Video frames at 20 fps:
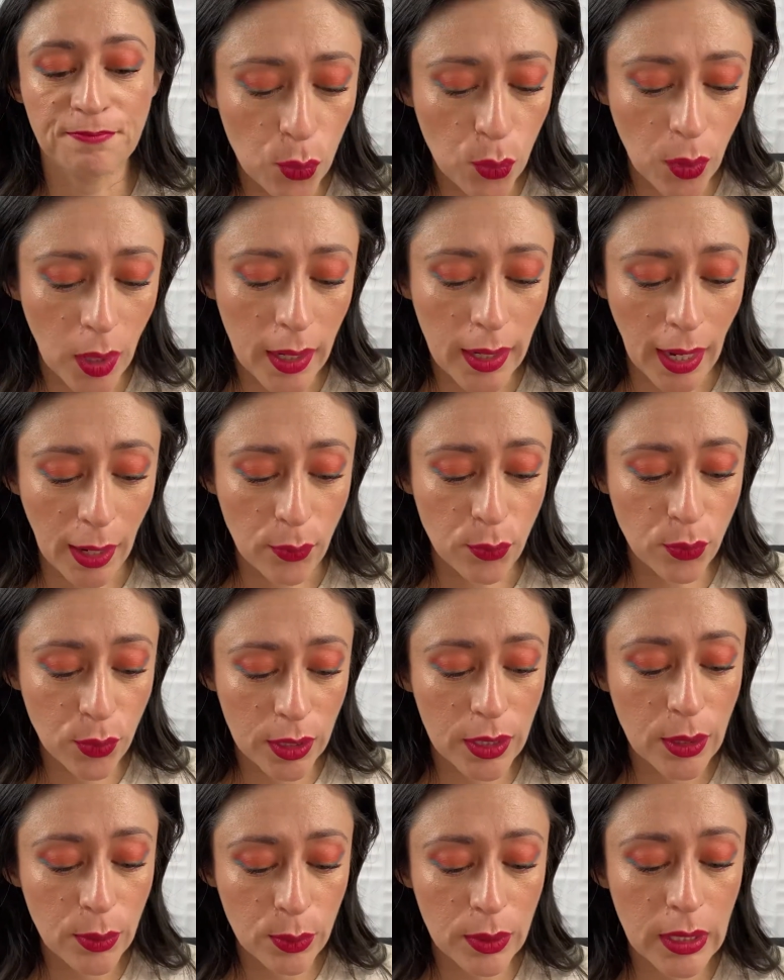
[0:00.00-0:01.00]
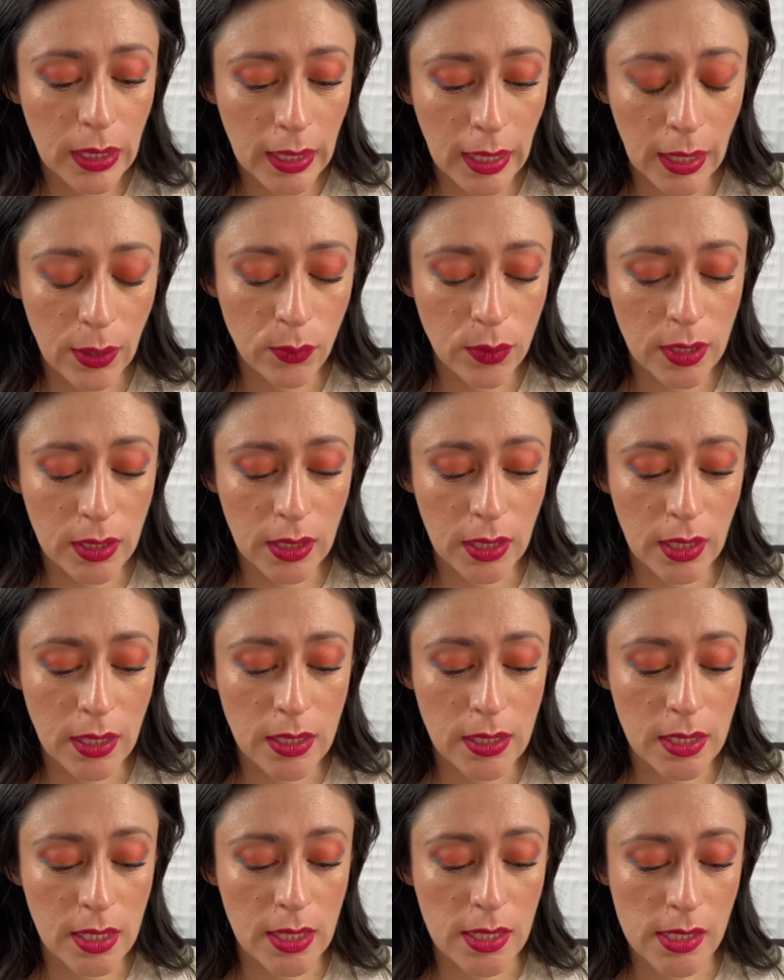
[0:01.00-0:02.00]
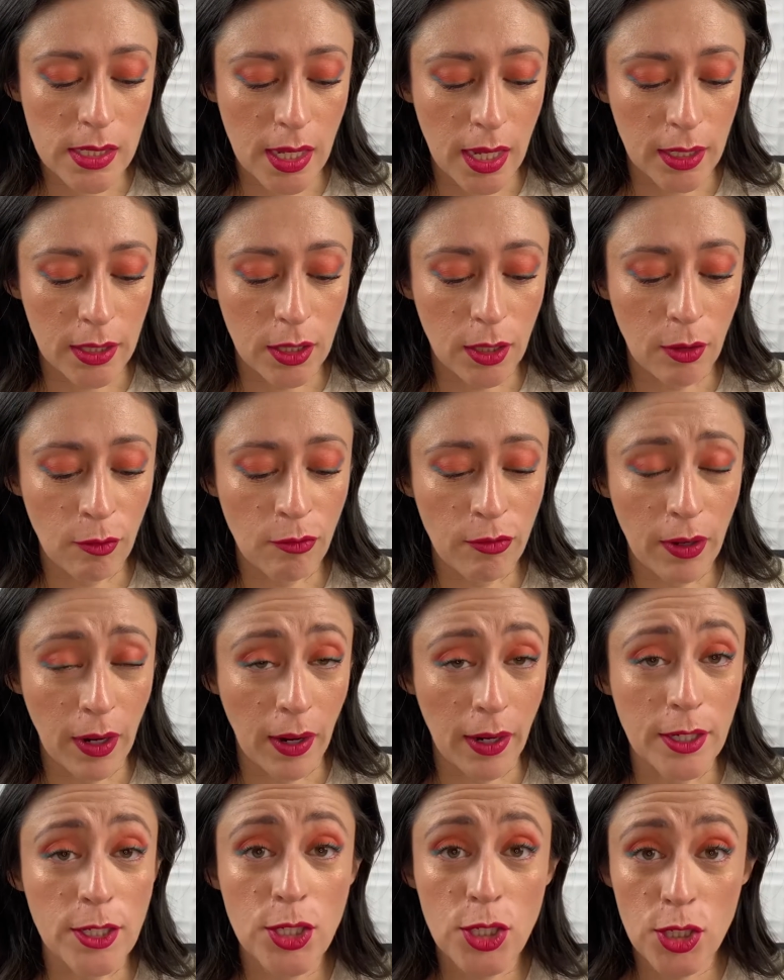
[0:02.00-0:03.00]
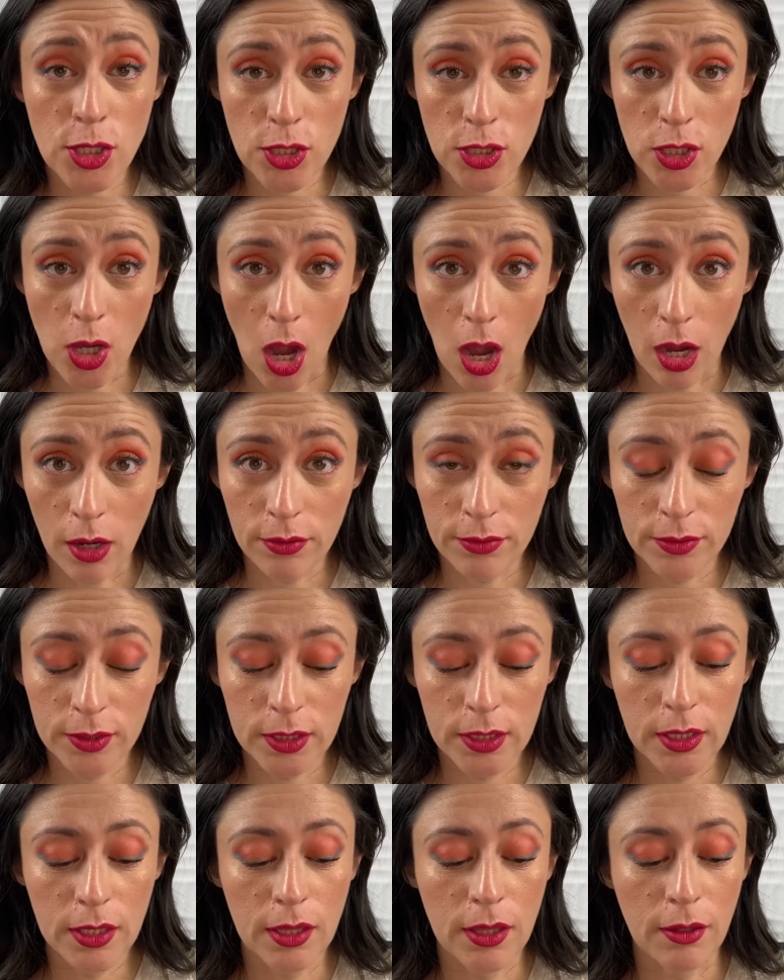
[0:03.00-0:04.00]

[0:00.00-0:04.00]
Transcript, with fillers: What I really, really like with these is that they're very soft.